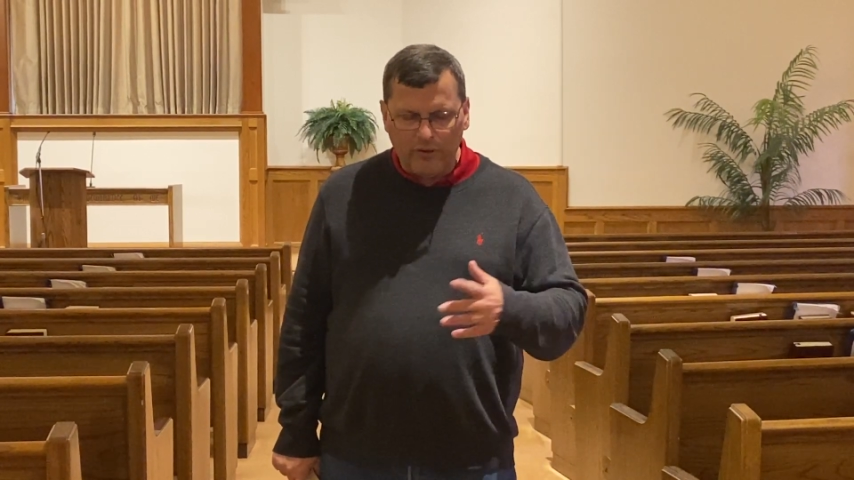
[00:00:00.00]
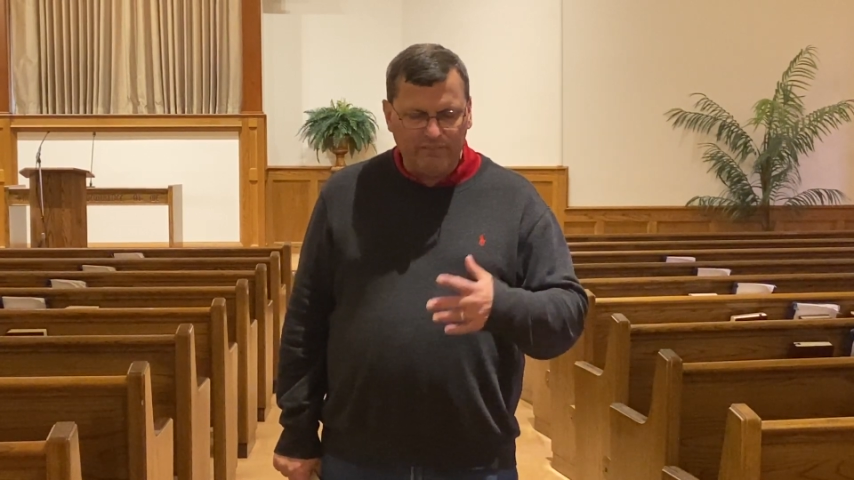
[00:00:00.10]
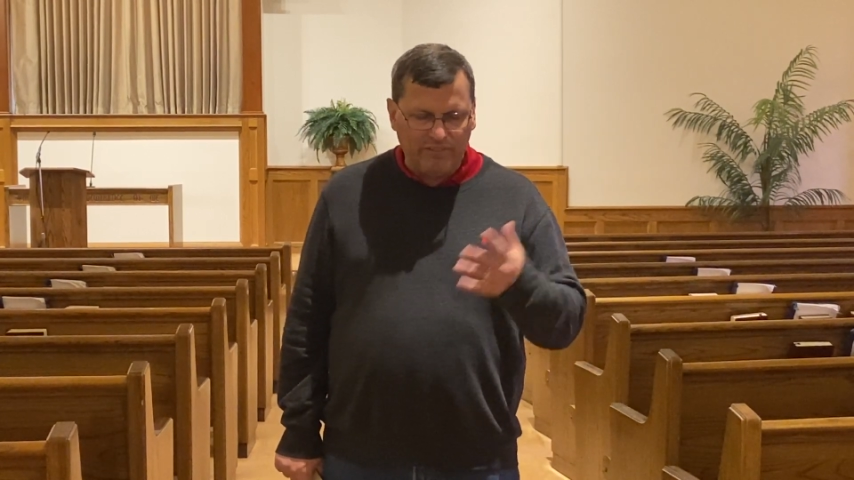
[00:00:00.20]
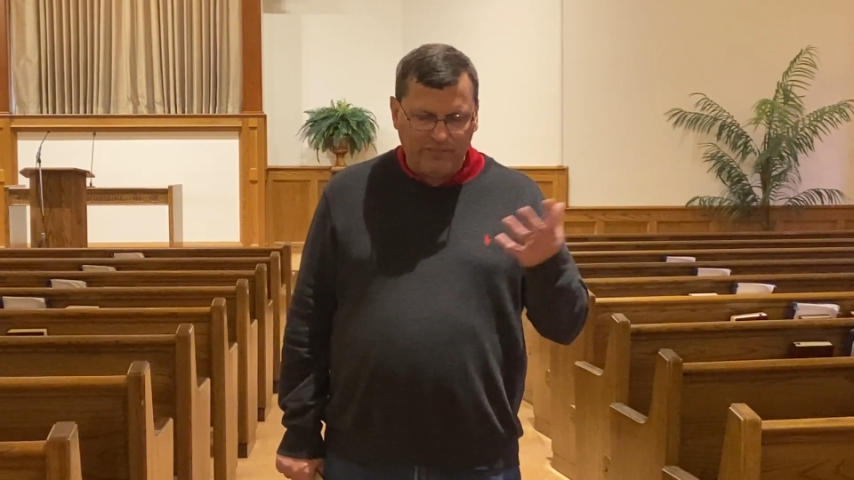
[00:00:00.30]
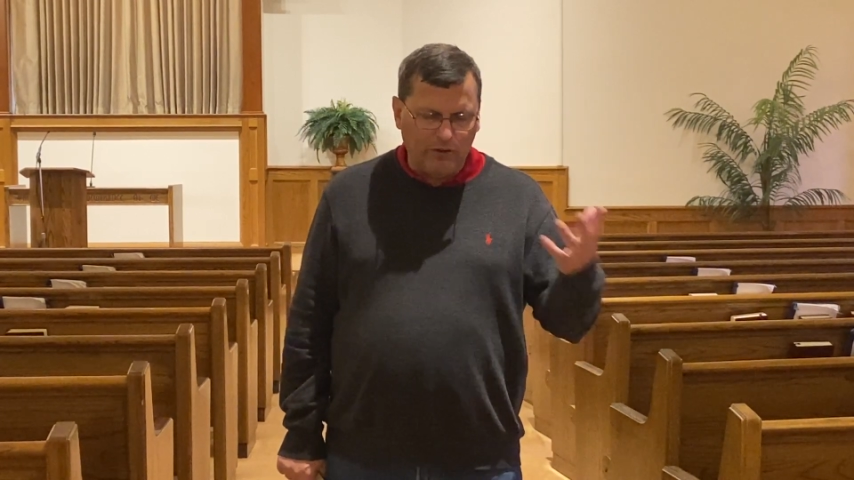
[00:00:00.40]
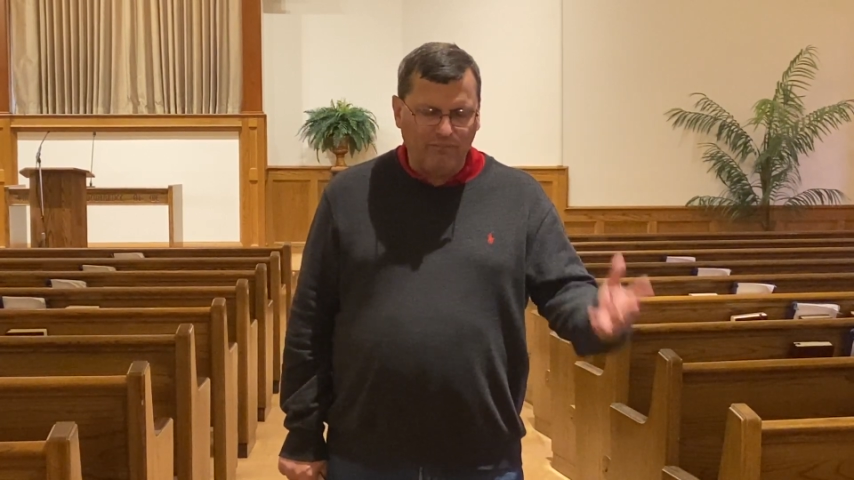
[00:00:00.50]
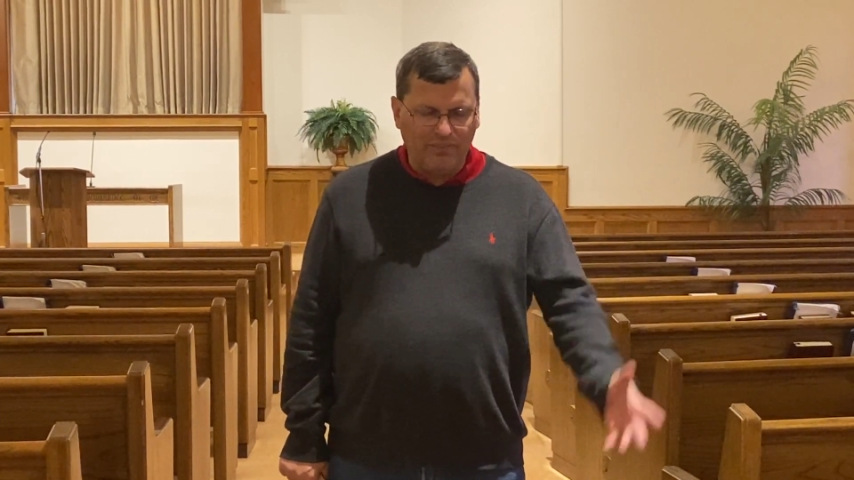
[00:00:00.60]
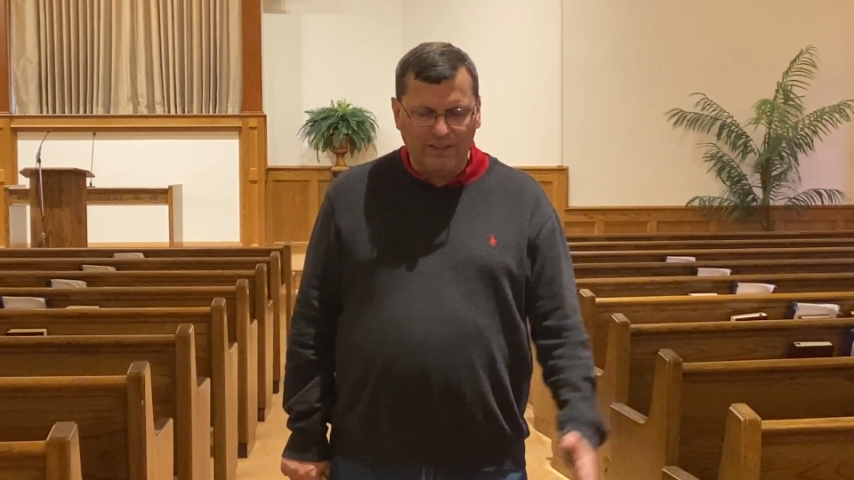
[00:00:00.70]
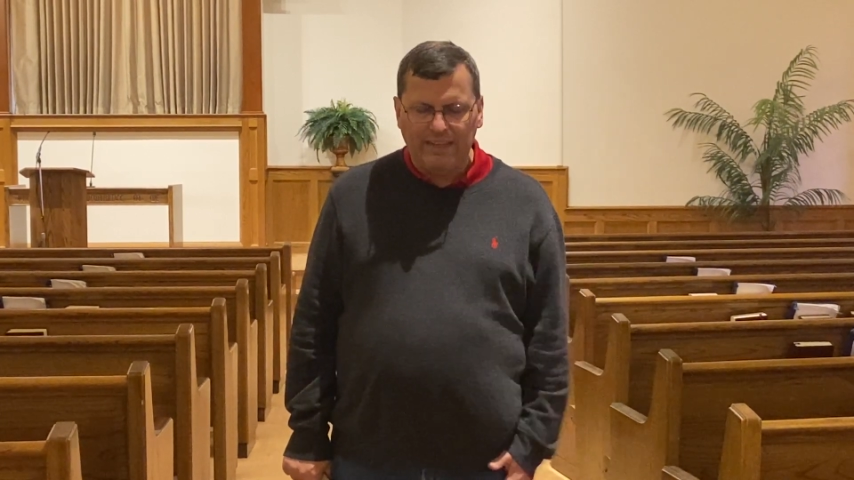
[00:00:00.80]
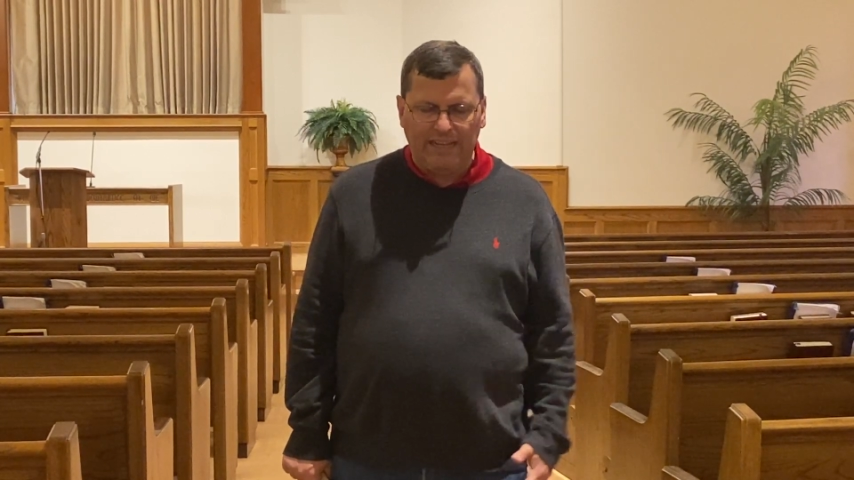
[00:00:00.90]
even if we don't
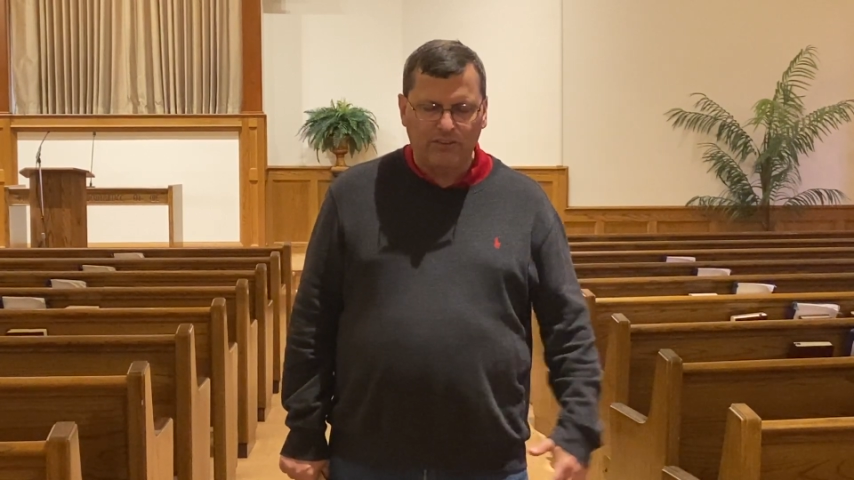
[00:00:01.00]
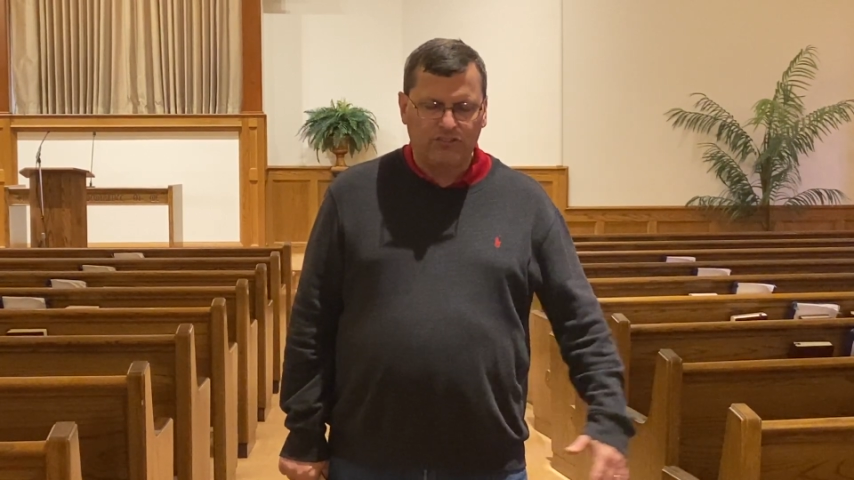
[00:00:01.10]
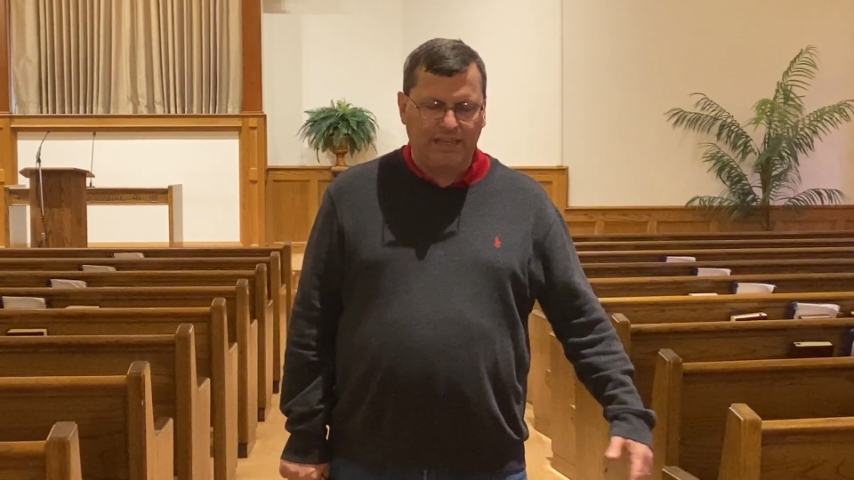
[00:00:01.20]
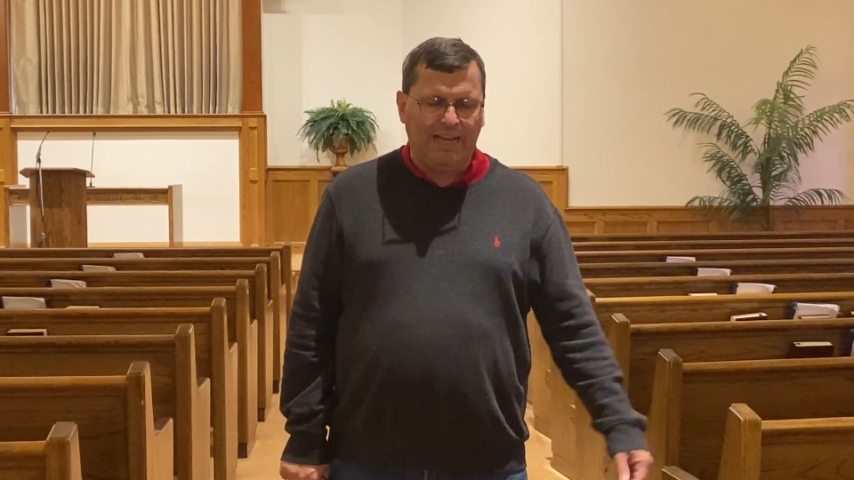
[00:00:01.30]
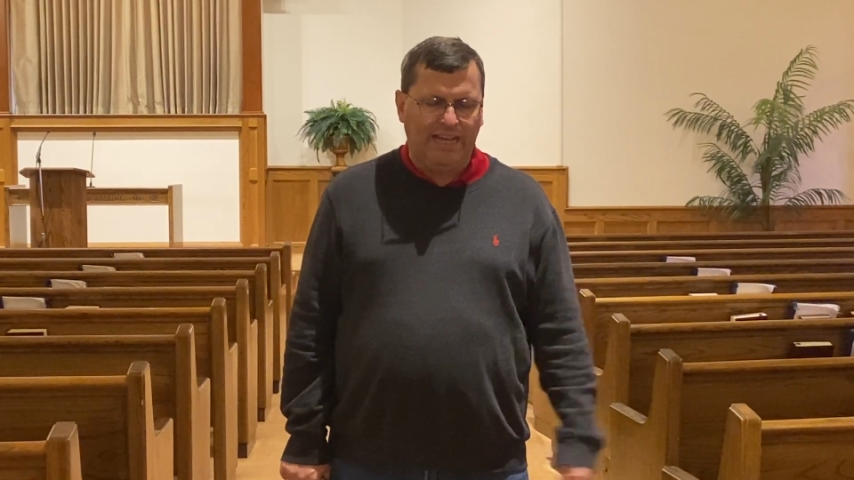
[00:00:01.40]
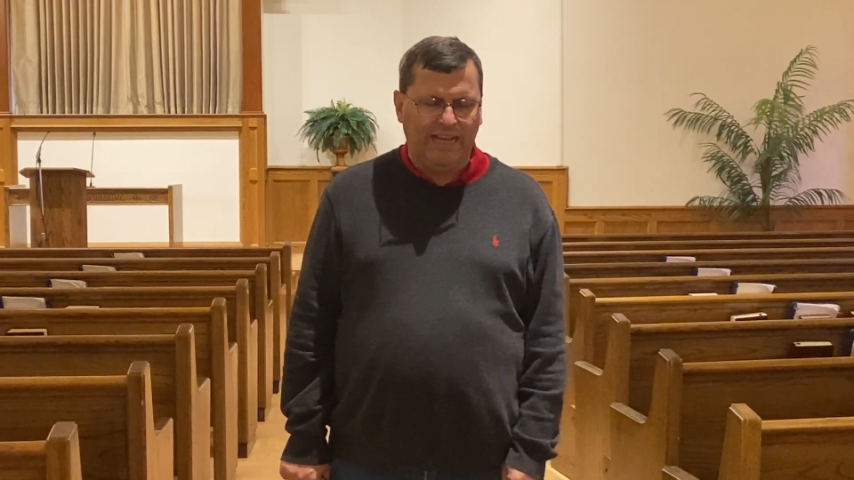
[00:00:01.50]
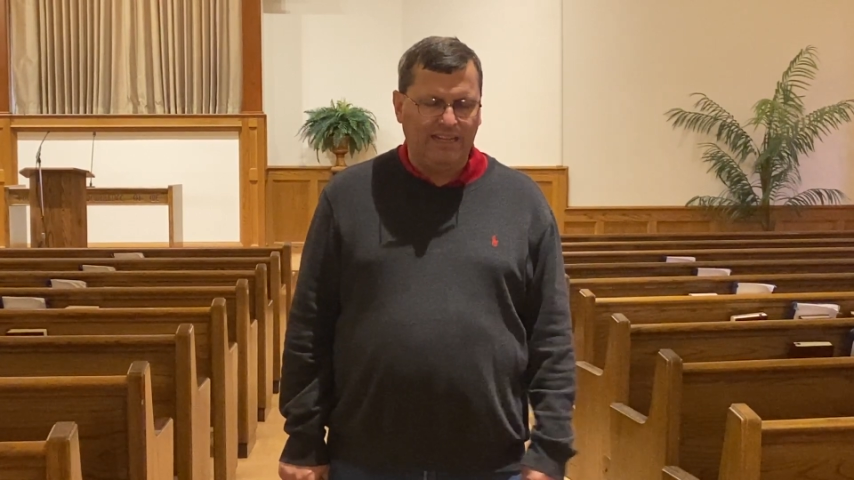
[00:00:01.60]
feel it outside,